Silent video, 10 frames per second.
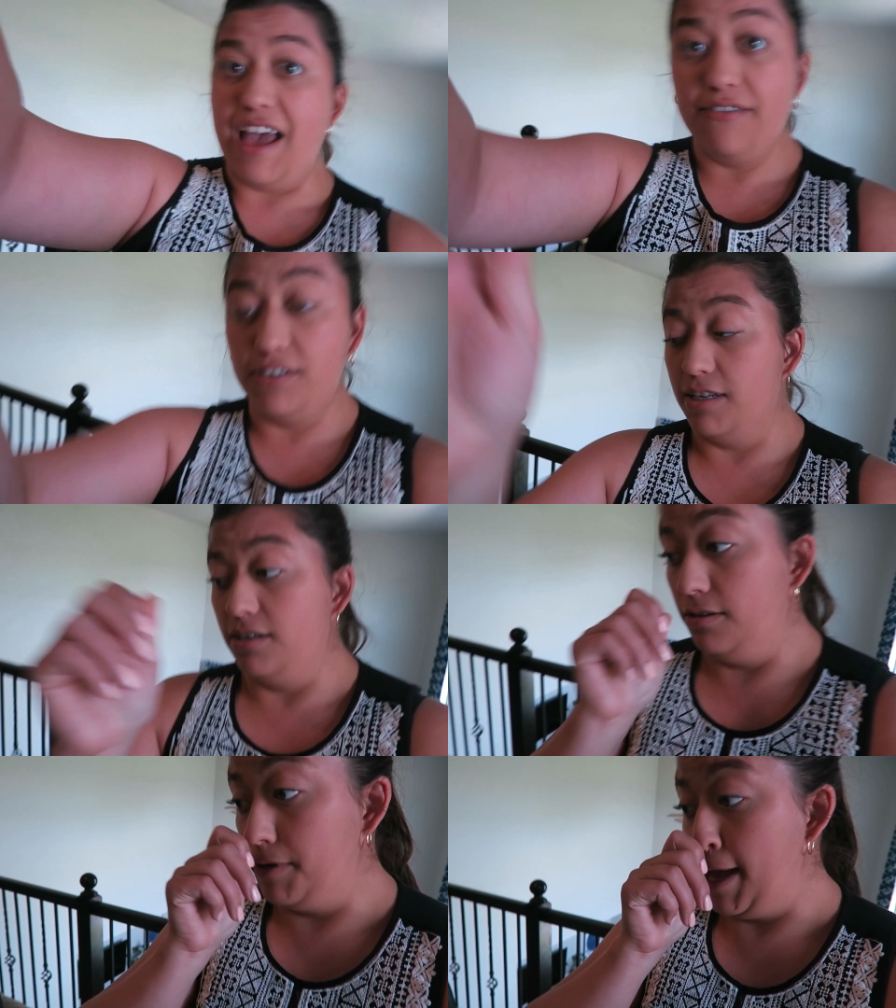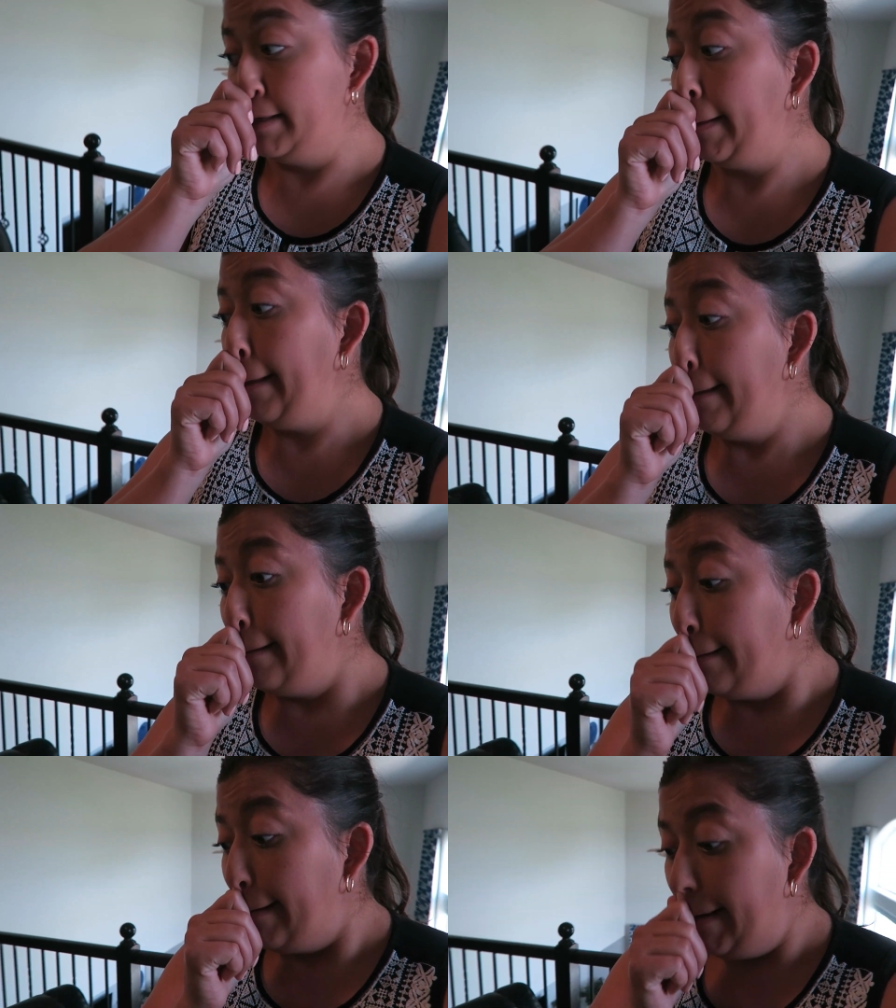I have a ton to do, guys.
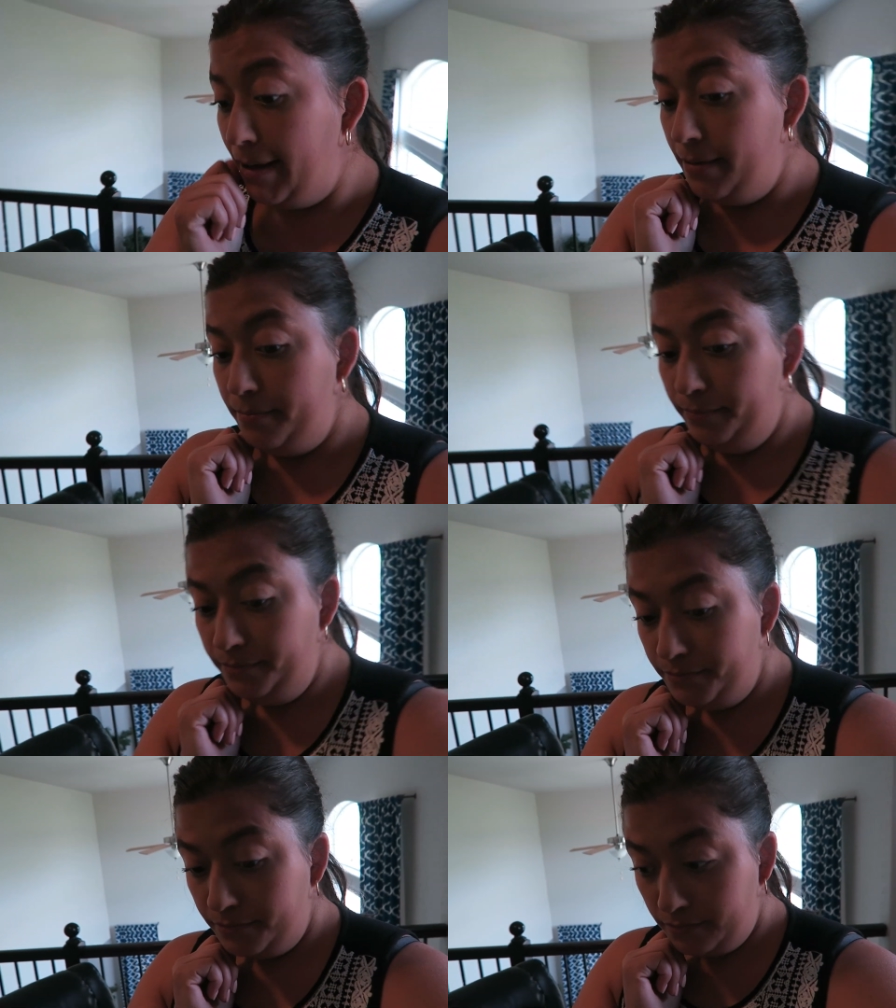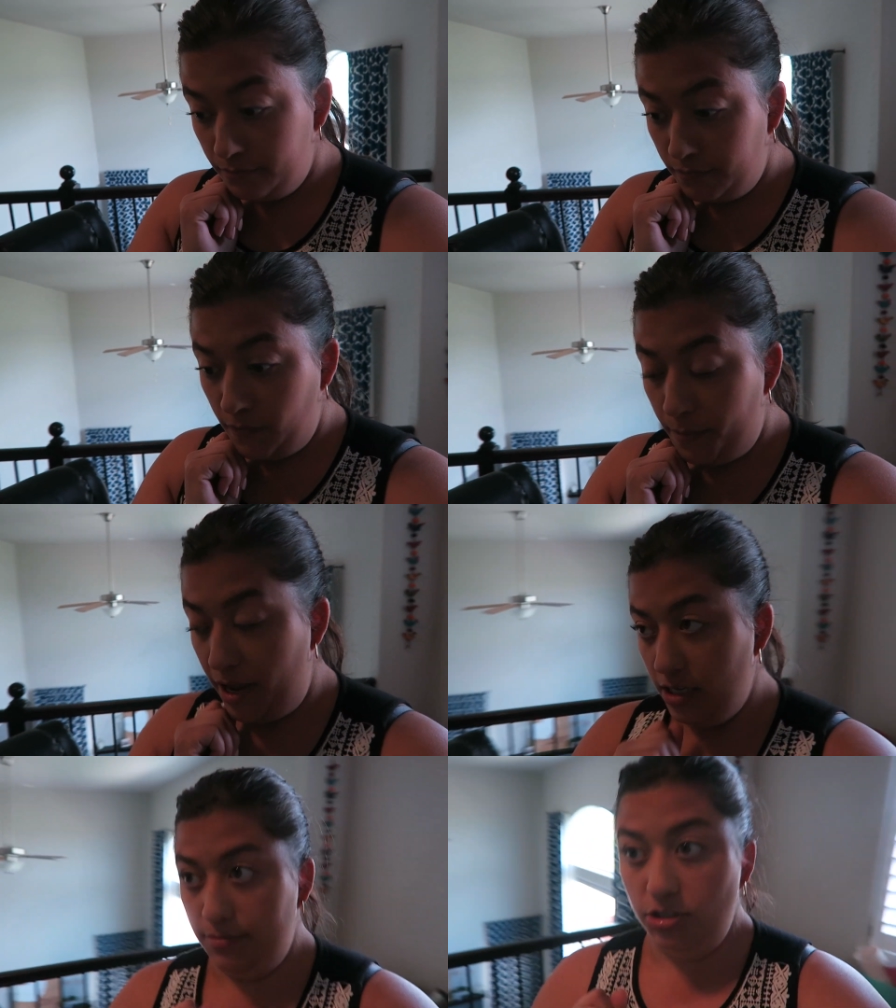My
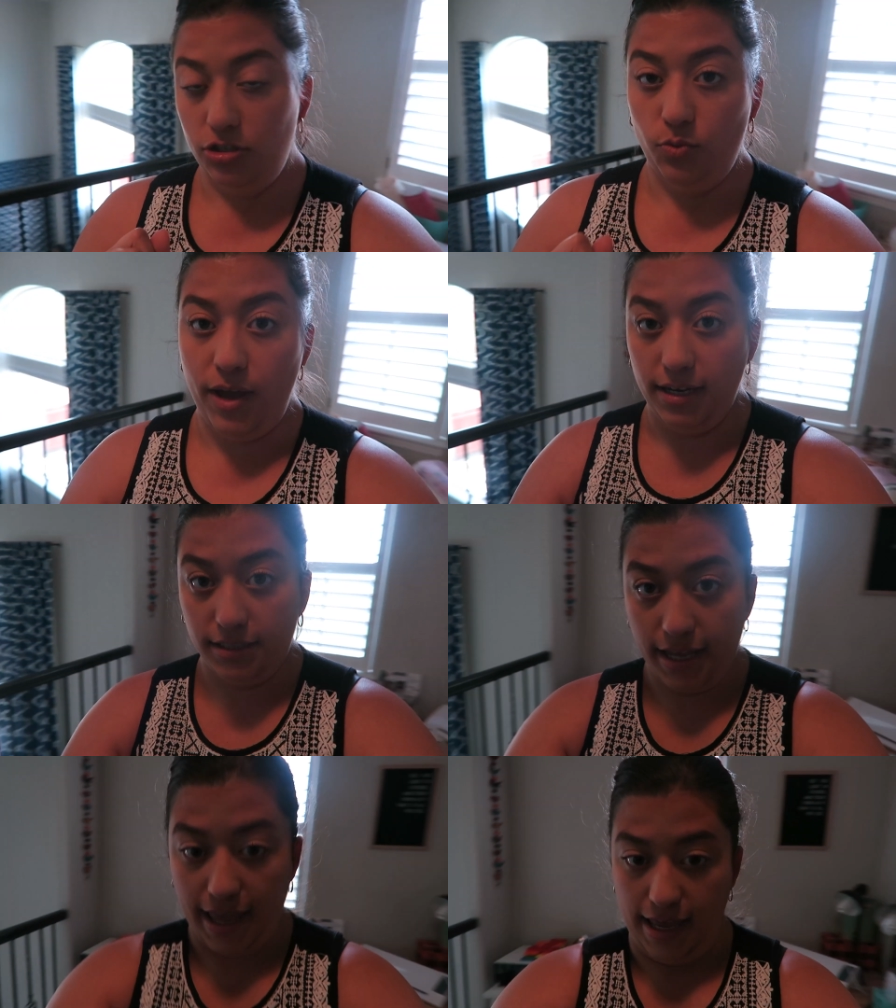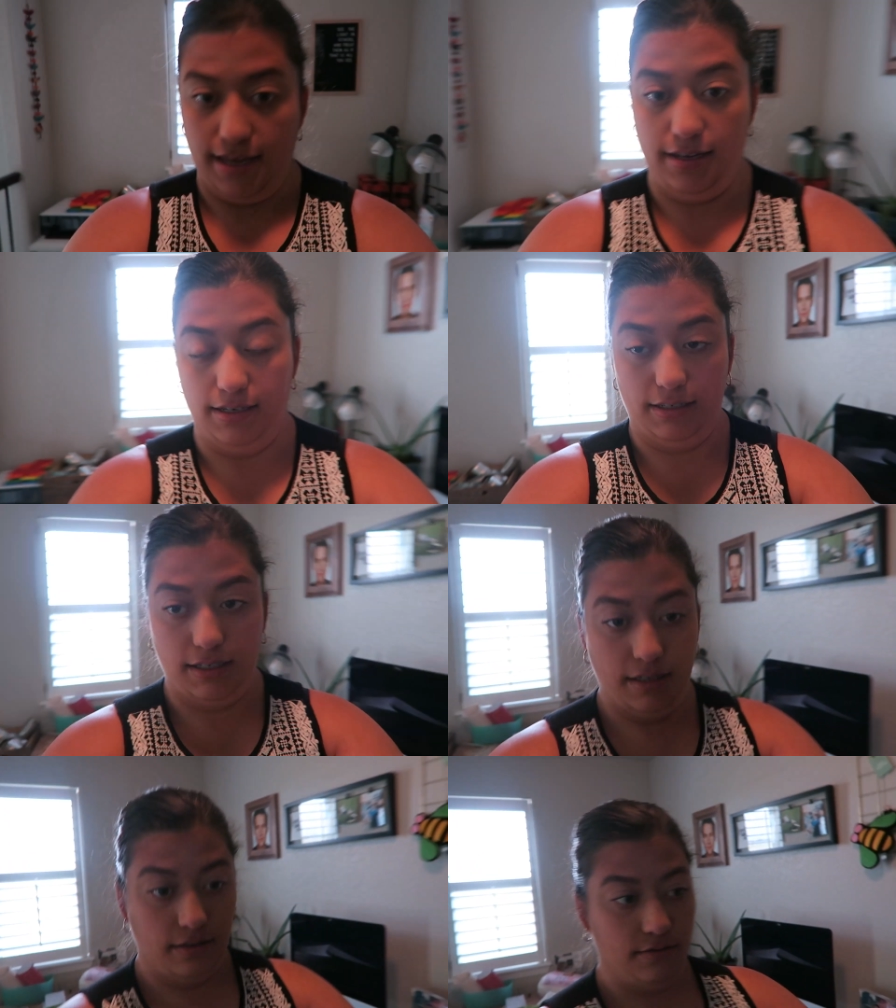husband just went
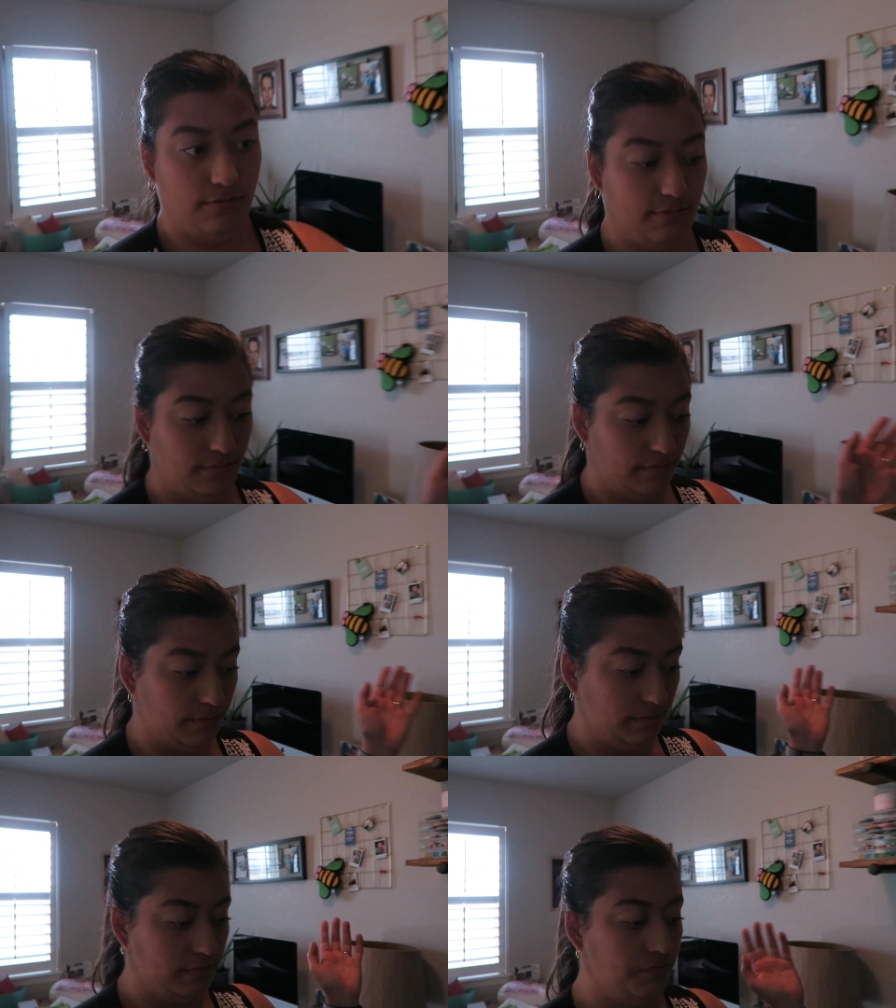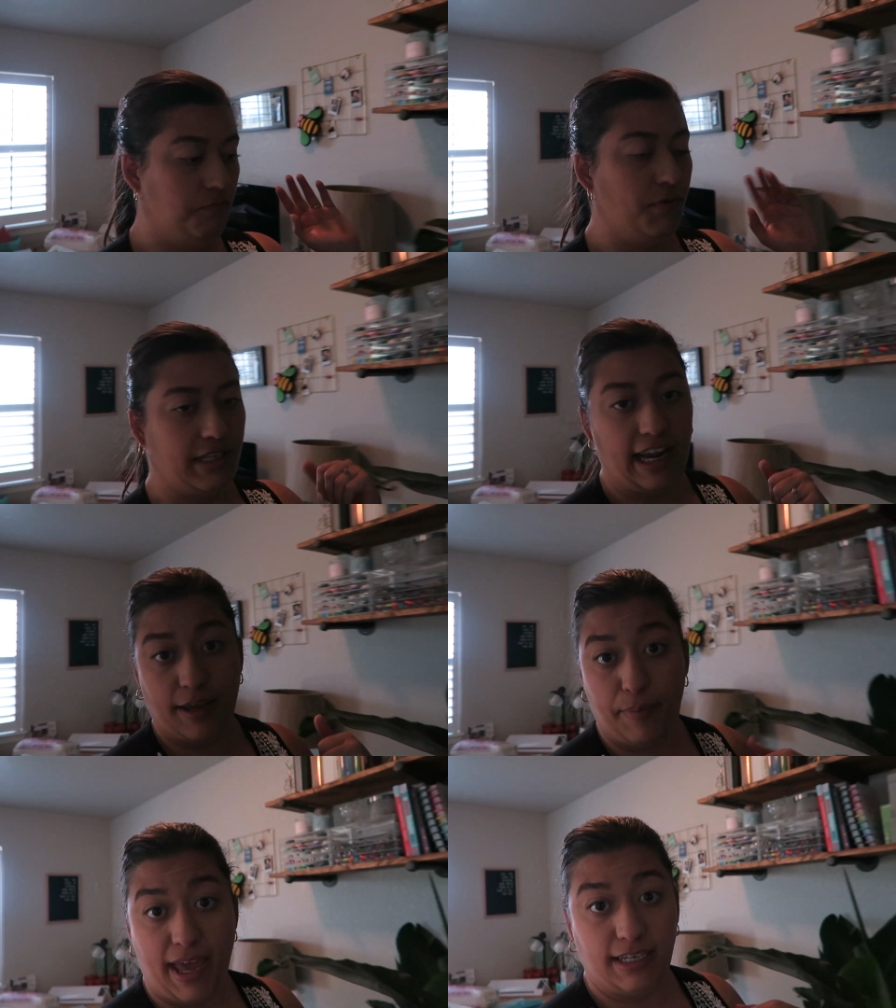and was
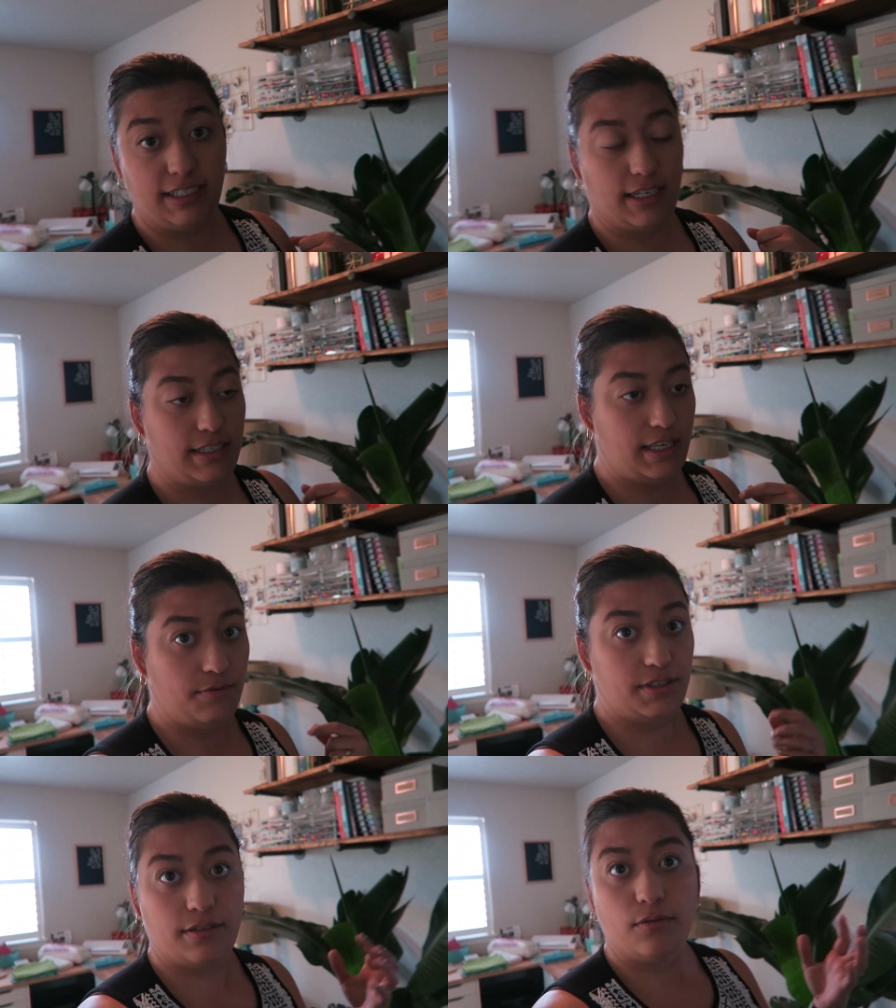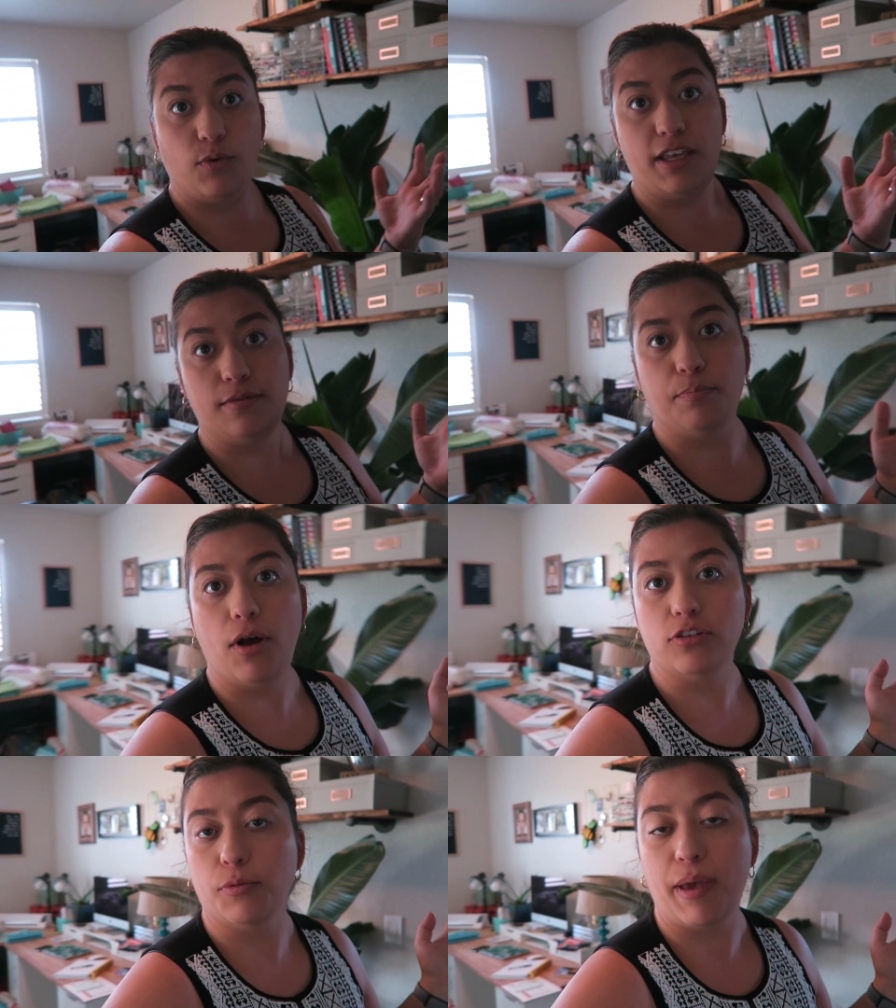getting paint because he's
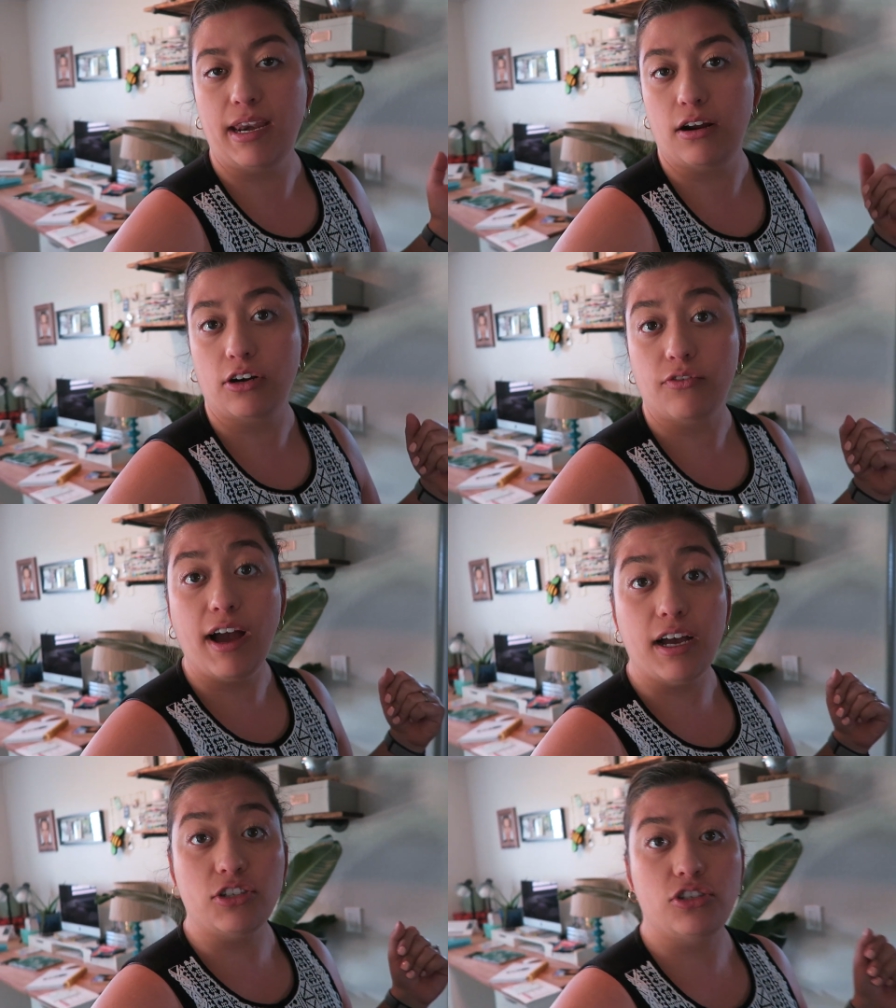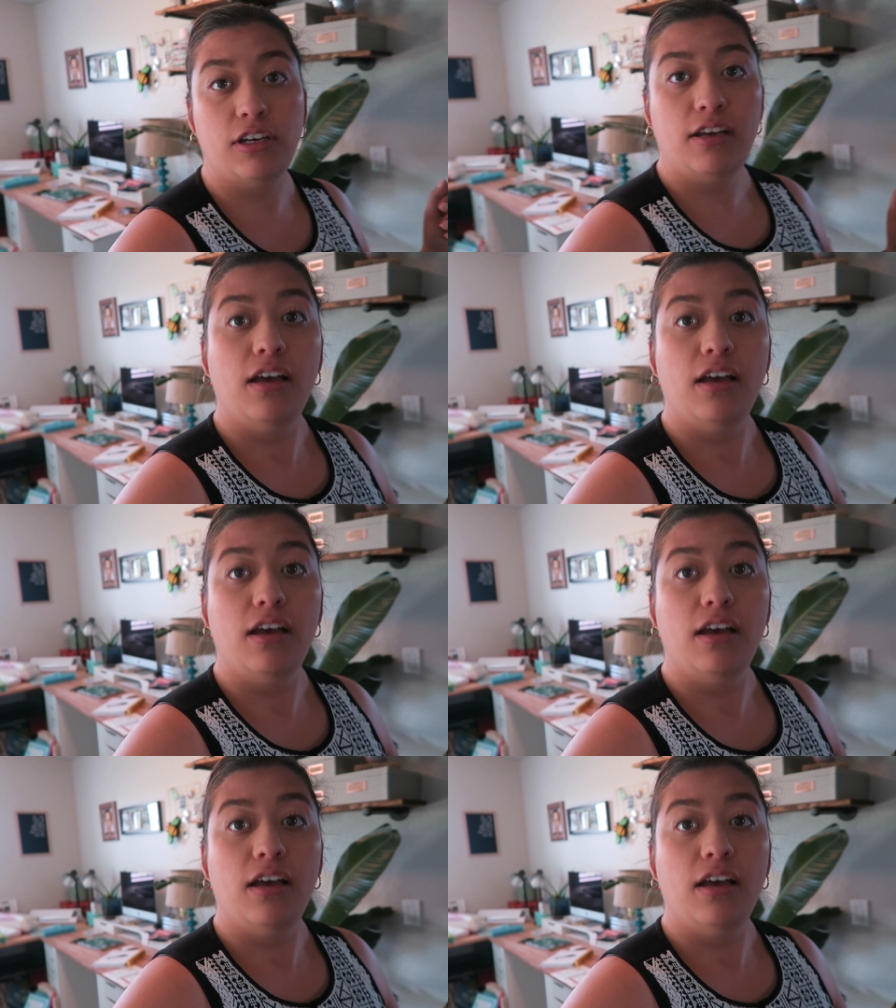also painting our garage.